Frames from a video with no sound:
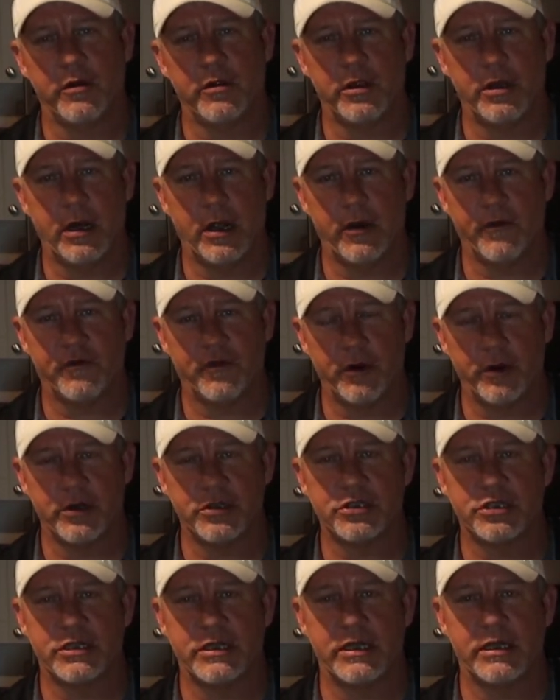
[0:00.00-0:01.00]
you know, if you're
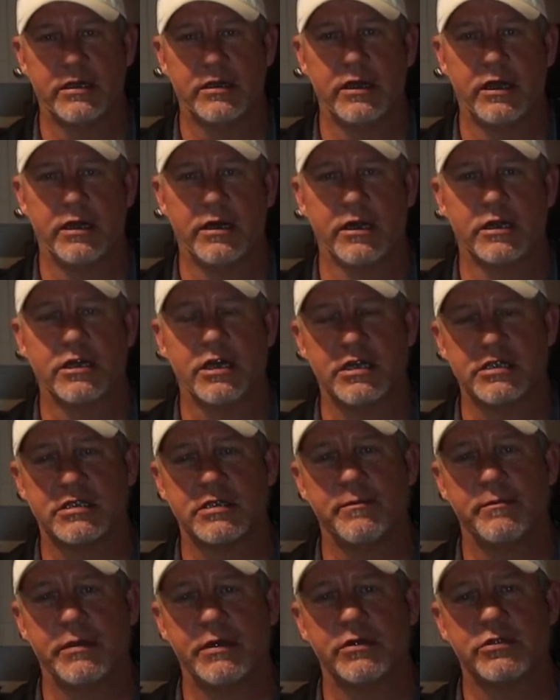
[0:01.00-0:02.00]
interested in a
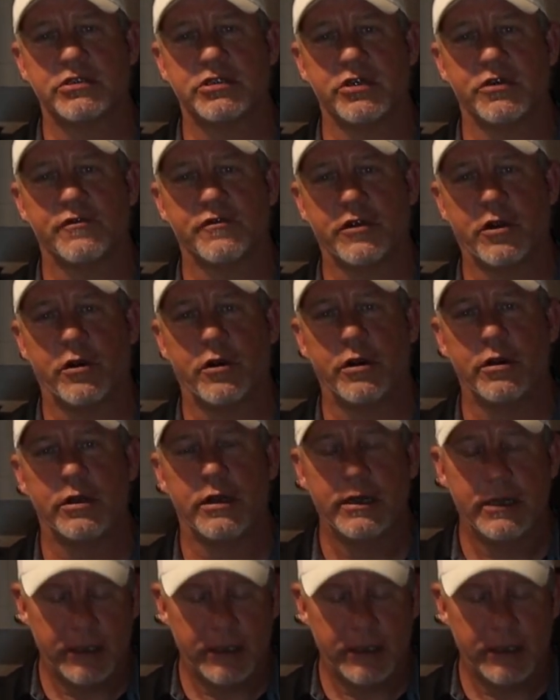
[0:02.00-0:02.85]
custom built surf cart.